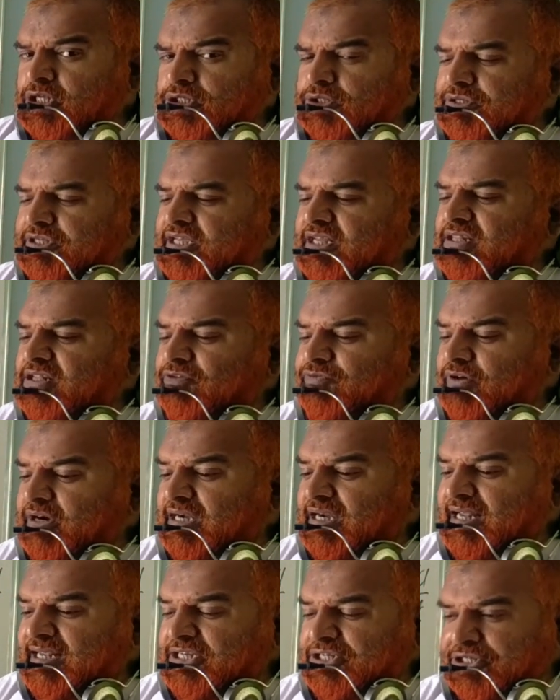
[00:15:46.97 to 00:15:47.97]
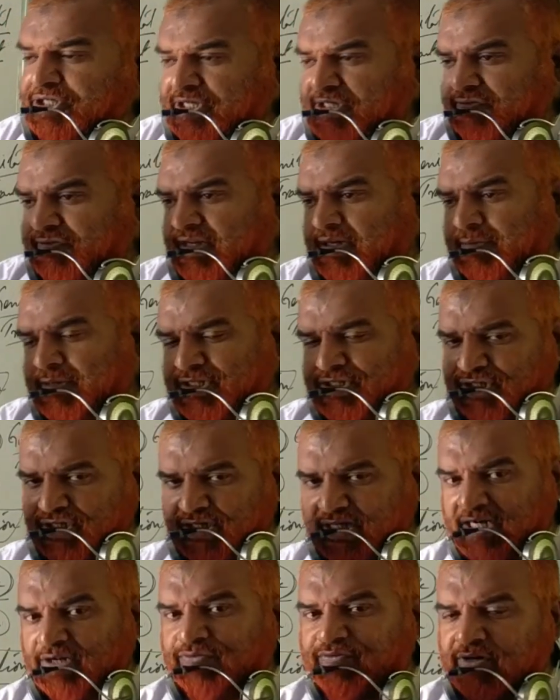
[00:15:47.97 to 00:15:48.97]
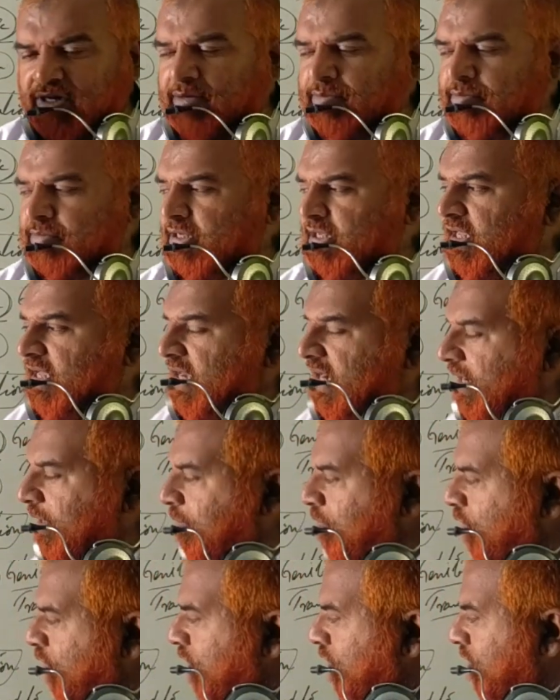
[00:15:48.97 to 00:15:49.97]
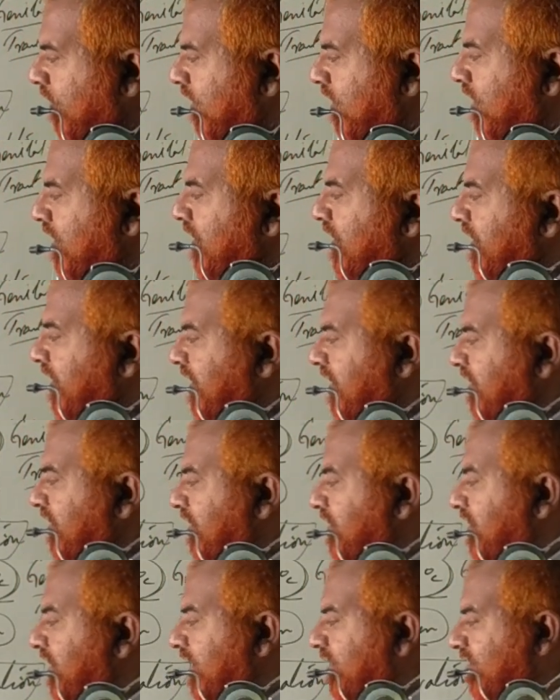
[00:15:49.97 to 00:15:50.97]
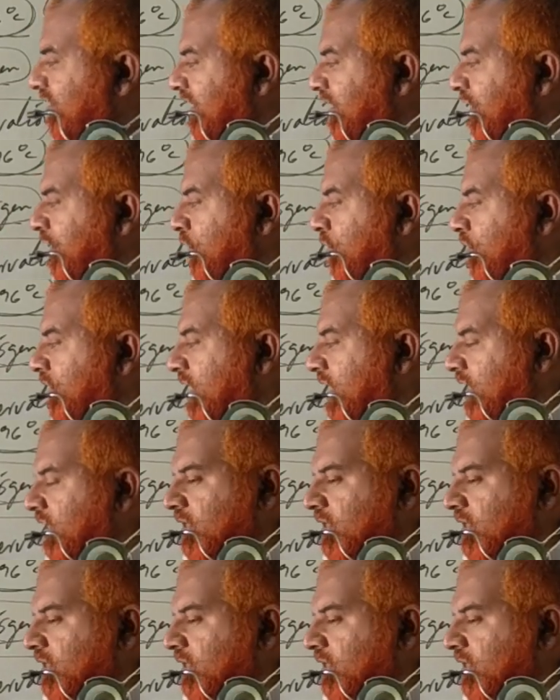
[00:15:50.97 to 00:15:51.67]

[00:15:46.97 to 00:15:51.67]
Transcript: So here the fertilization is very much confirmed, and moreover it is injected into